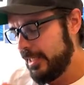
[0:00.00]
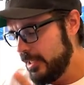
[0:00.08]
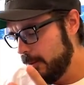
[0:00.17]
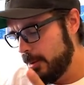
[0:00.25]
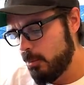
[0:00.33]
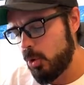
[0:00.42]
a
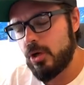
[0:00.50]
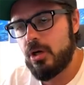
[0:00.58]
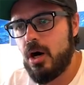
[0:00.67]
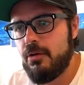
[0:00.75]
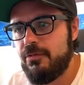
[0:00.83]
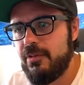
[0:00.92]
little bit more
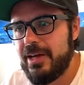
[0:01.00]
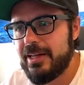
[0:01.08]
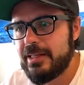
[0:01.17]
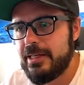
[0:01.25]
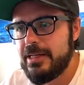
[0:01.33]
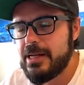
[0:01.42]

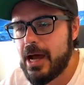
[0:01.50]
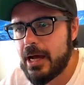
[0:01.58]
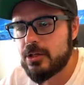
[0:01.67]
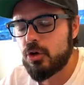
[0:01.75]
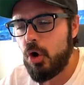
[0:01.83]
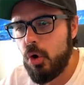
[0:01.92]
confident and
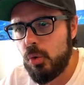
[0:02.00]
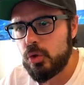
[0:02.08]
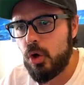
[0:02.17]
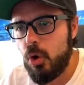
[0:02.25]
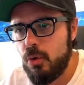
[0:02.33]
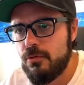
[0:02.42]
not
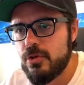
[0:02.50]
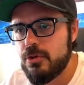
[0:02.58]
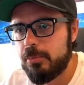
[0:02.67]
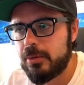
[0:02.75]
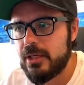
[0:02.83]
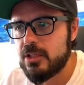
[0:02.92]
all over
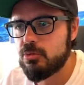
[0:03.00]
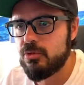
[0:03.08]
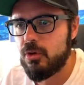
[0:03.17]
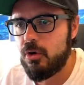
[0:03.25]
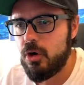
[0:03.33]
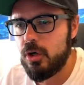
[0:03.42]
the place
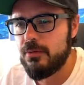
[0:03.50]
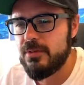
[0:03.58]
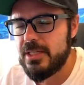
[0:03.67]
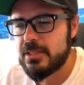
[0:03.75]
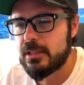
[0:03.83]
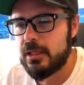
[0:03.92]
with all of
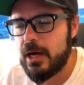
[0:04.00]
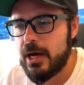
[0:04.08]
these